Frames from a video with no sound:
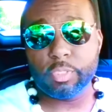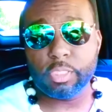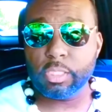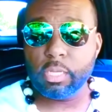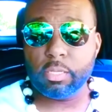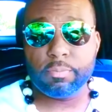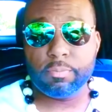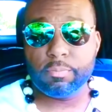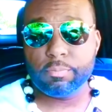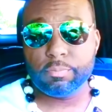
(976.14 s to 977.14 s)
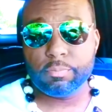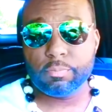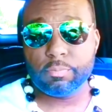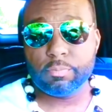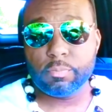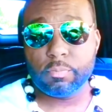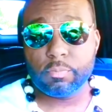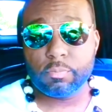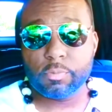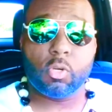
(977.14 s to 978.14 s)
That's it.
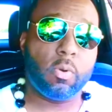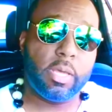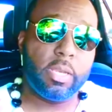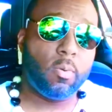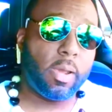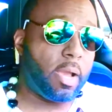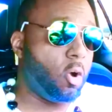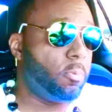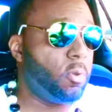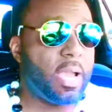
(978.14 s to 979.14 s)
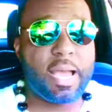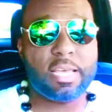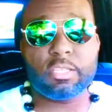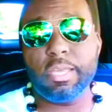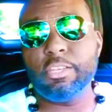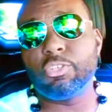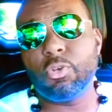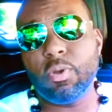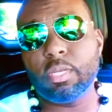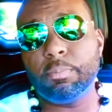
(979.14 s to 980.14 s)
So anyway, I hope you guys are
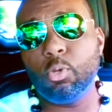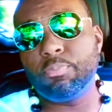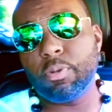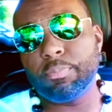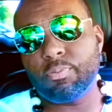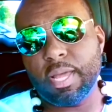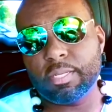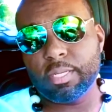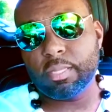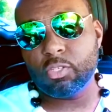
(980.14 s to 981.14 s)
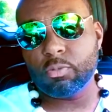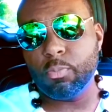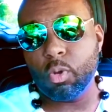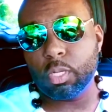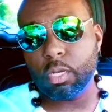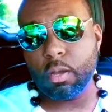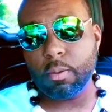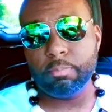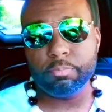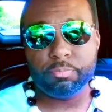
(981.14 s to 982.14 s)
enjoying the Blueprint project. There's more to
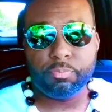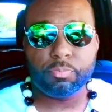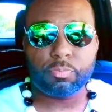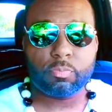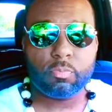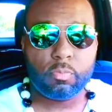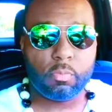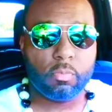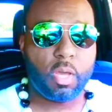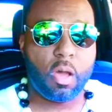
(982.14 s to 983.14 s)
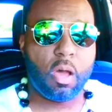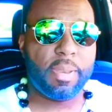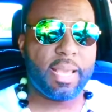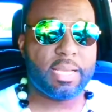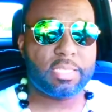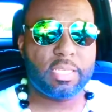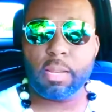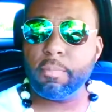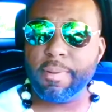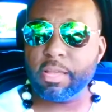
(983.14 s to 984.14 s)
come. Like I
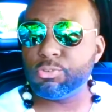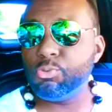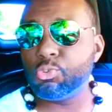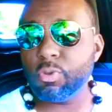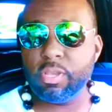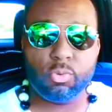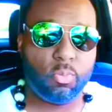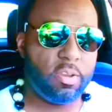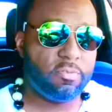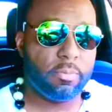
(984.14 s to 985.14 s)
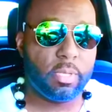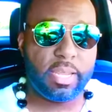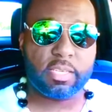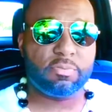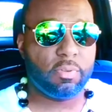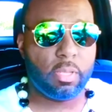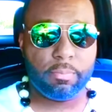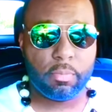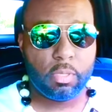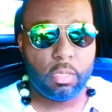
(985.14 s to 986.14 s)
said, I'm about 2 trades away from the next
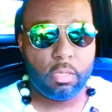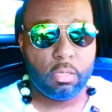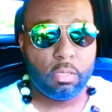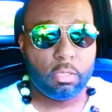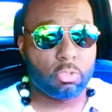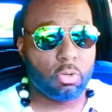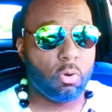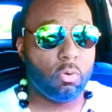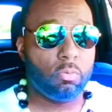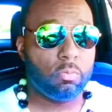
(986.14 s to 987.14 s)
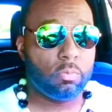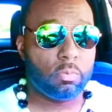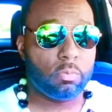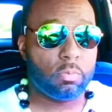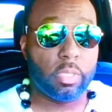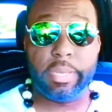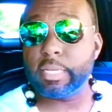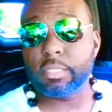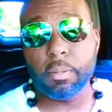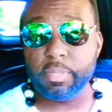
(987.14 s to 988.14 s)
flip. So the
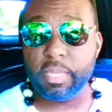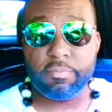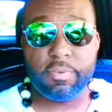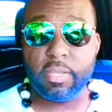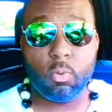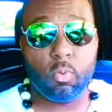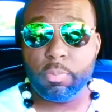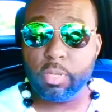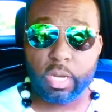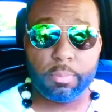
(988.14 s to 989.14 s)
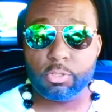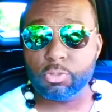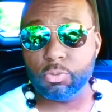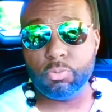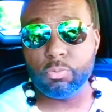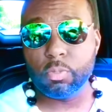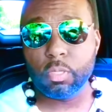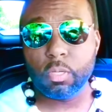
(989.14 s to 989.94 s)
next update video will be coming soon.